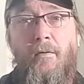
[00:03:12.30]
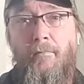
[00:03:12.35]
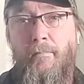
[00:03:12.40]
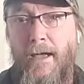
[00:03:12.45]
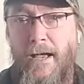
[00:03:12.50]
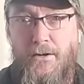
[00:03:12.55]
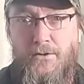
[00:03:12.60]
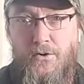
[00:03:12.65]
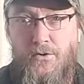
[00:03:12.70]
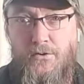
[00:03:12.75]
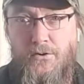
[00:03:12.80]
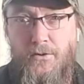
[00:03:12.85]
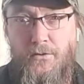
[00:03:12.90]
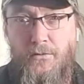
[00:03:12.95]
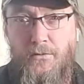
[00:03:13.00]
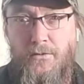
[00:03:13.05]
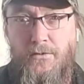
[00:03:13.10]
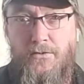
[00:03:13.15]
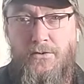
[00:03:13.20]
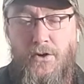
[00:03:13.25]
Bad juju.
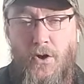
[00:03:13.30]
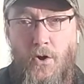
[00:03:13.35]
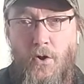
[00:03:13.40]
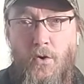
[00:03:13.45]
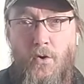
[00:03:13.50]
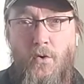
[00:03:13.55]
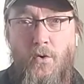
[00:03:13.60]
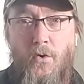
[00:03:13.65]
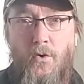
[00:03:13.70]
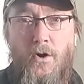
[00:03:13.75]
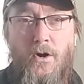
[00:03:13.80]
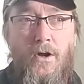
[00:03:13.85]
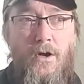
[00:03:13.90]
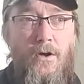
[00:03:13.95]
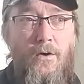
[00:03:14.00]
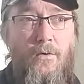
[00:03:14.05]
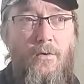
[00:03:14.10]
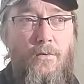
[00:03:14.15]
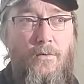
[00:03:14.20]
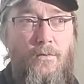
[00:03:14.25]
So
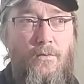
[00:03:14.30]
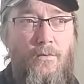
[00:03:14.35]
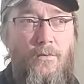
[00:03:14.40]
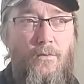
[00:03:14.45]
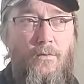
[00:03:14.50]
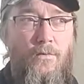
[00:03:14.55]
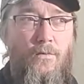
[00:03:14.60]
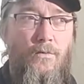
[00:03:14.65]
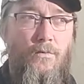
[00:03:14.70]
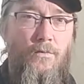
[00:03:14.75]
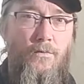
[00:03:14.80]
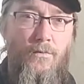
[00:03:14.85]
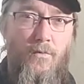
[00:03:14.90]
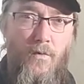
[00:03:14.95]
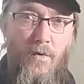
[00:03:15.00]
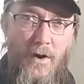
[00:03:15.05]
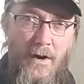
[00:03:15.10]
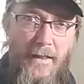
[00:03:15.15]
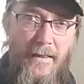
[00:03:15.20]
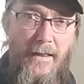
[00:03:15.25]

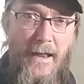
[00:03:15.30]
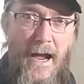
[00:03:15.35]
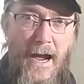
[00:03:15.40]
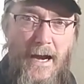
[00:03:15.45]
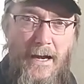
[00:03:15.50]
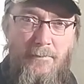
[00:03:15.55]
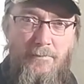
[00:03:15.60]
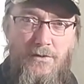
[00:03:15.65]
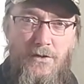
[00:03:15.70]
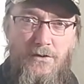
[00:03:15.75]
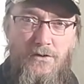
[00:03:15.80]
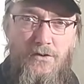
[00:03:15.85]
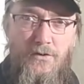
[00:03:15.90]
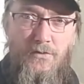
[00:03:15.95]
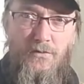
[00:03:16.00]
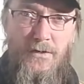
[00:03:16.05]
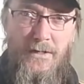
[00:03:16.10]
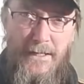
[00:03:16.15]
one of the items that you